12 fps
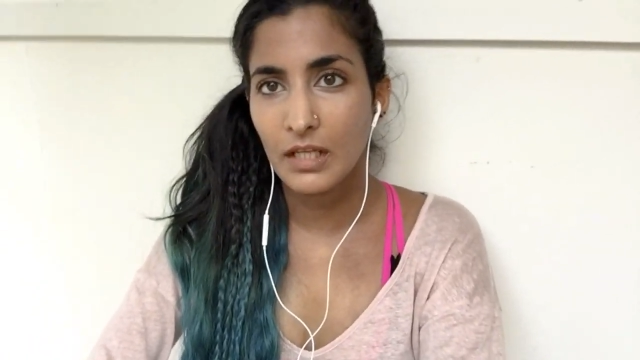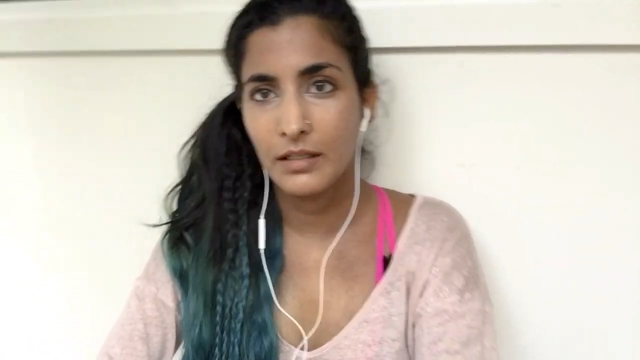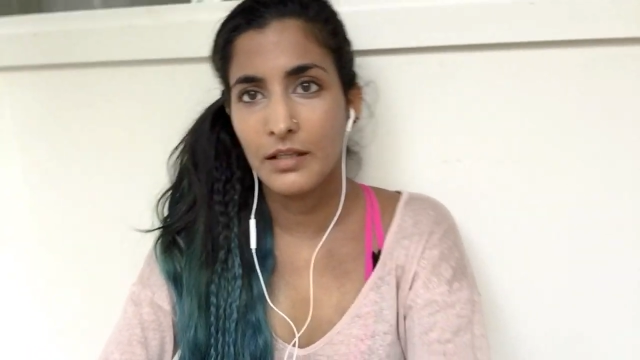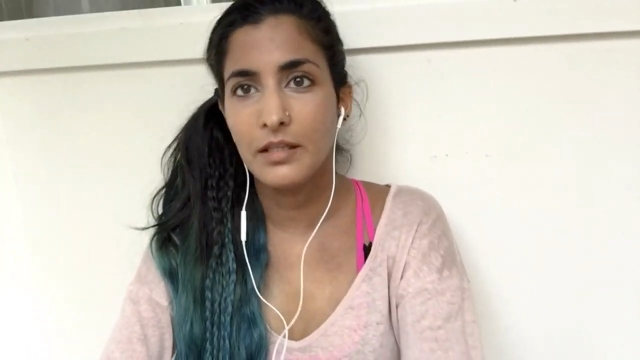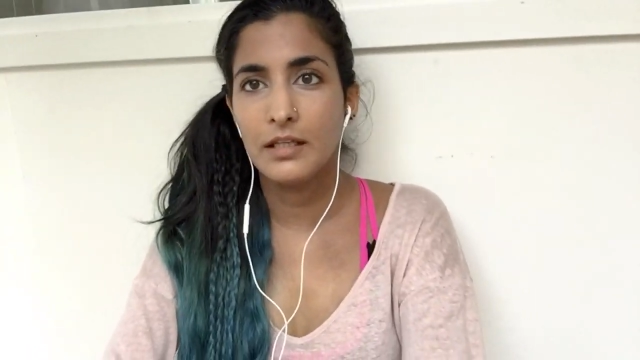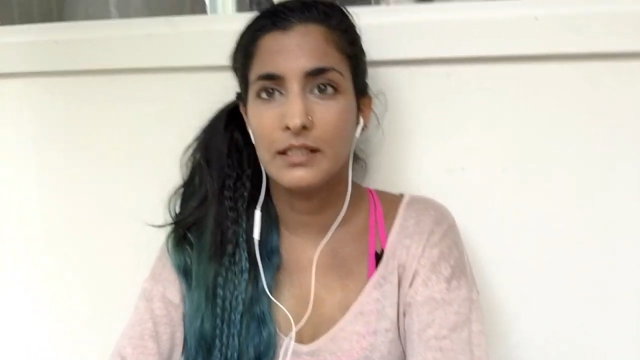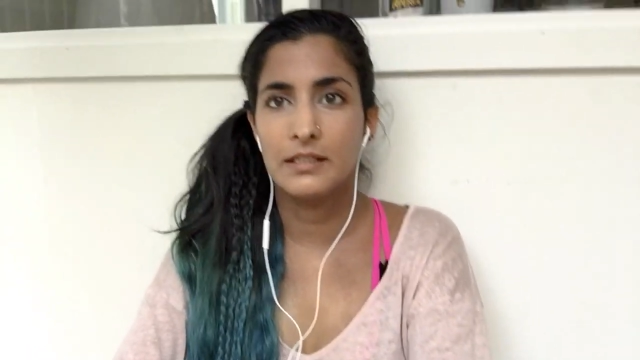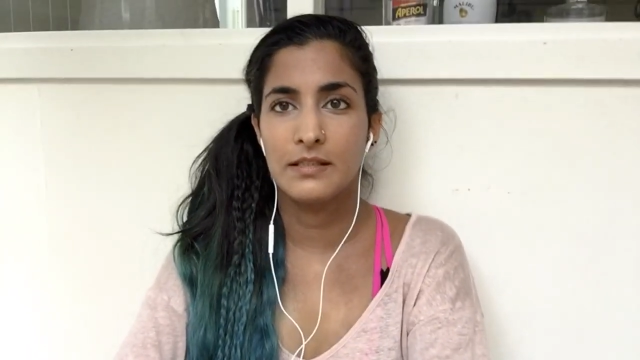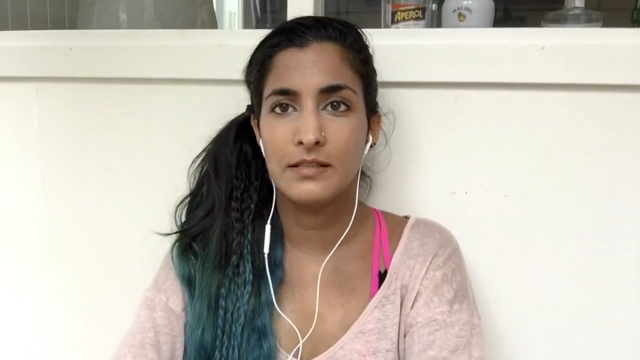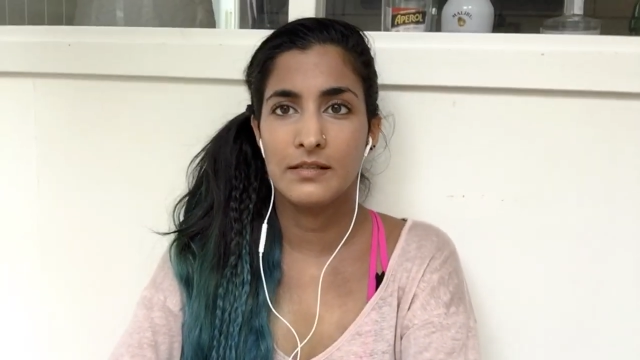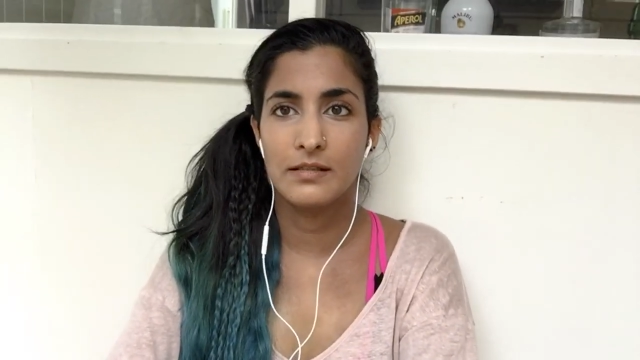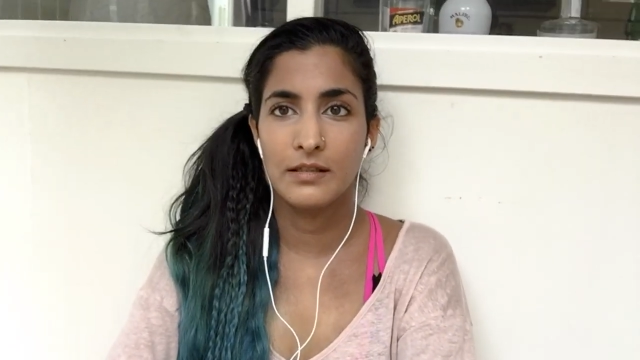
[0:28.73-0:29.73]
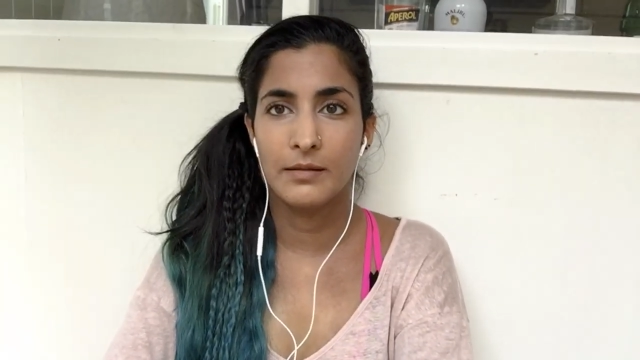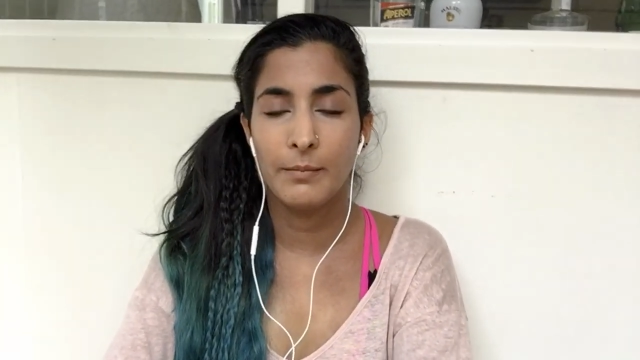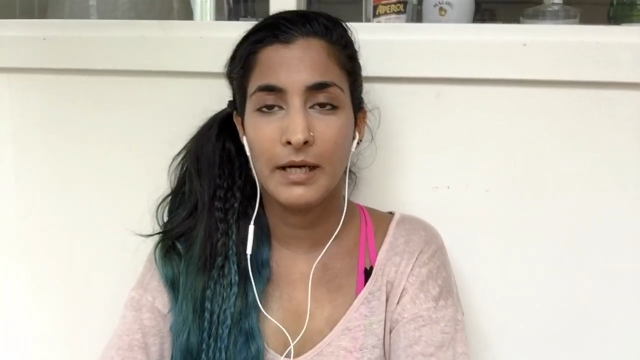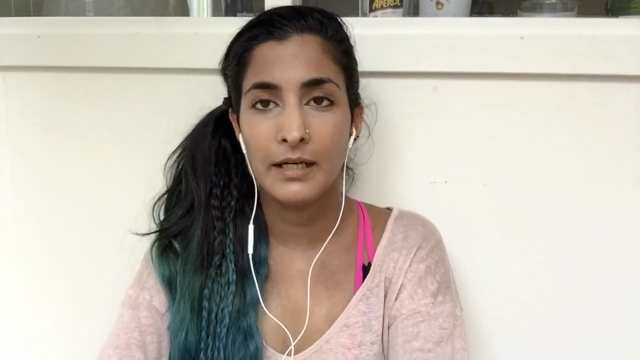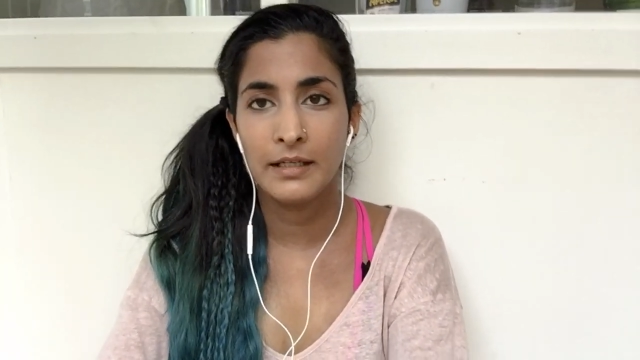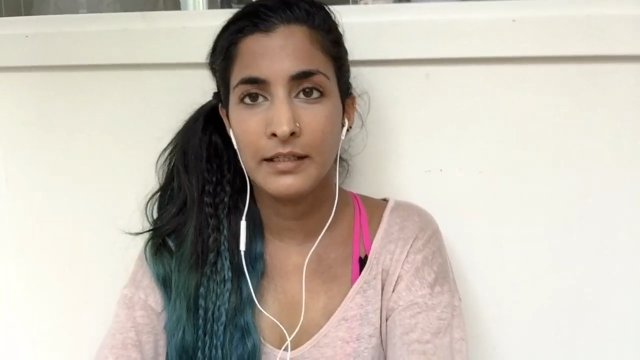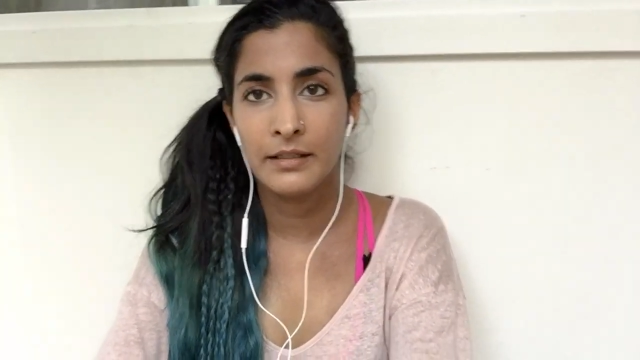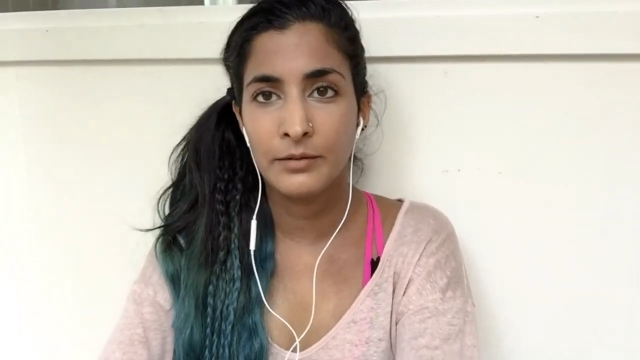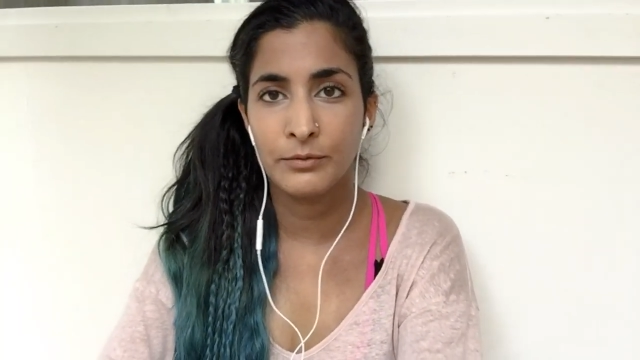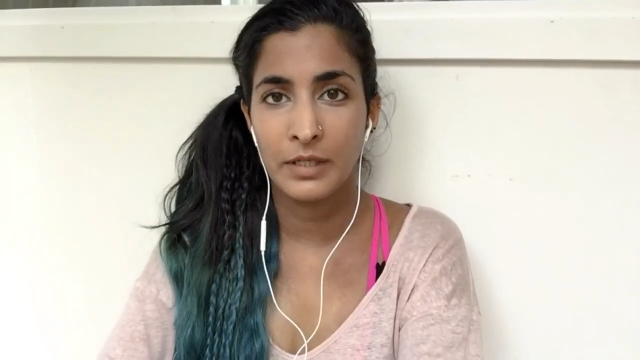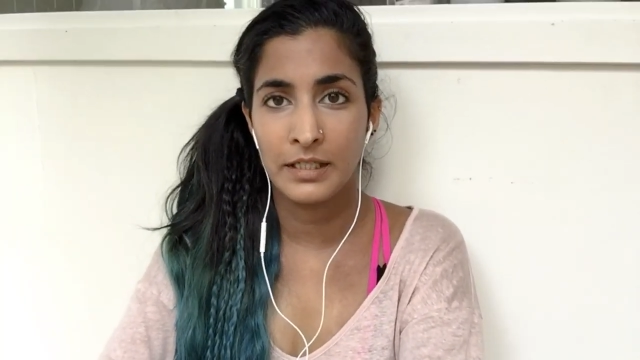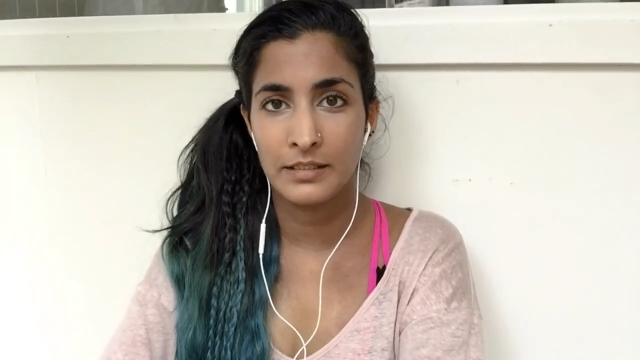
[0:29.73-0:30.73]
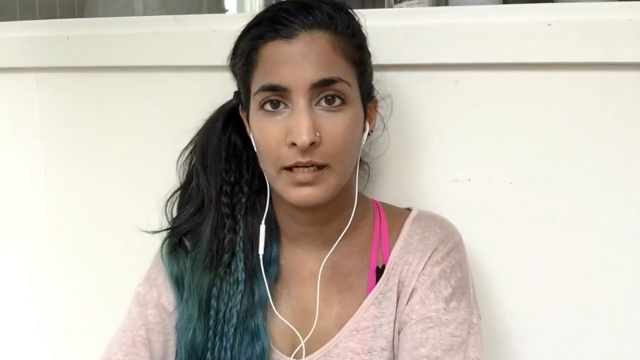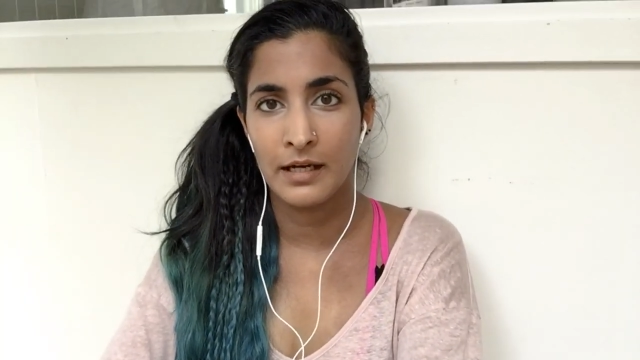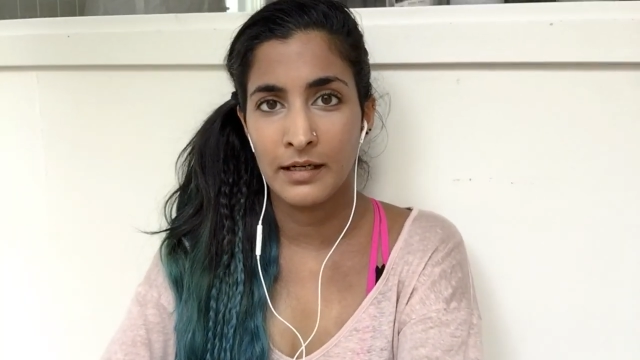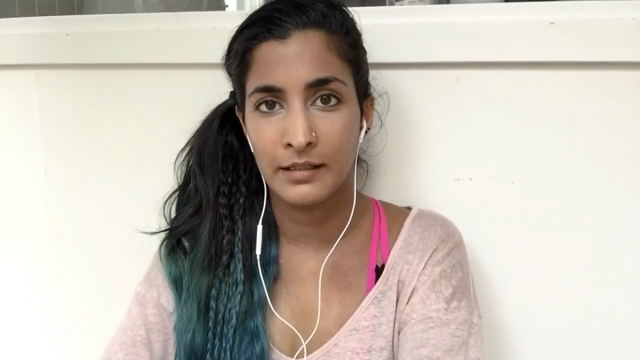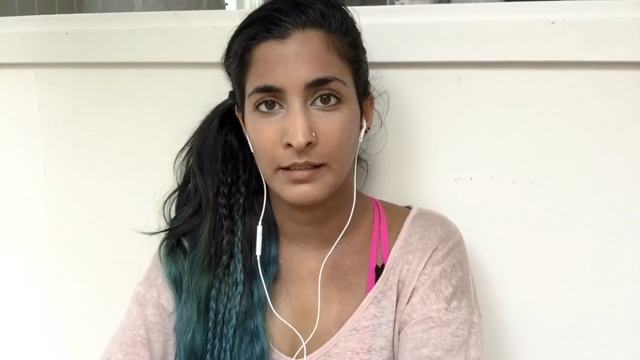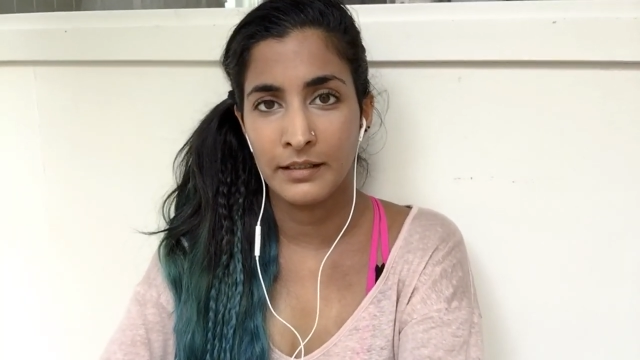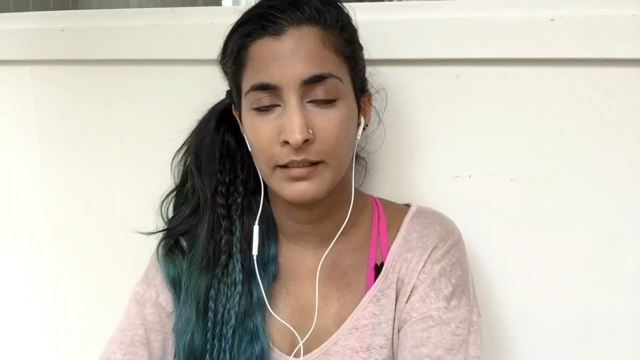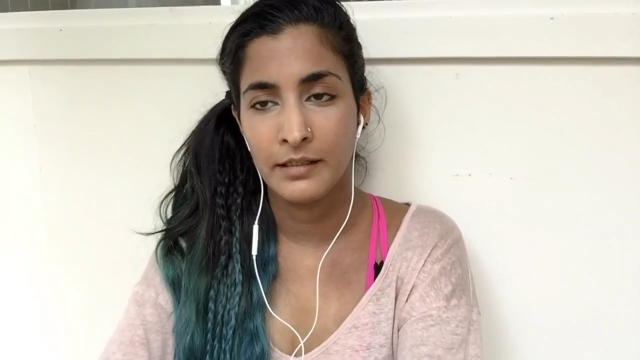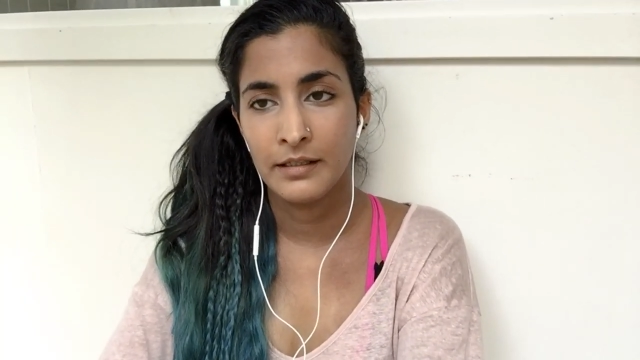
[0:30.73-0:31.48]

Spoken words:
the thing is, my right eye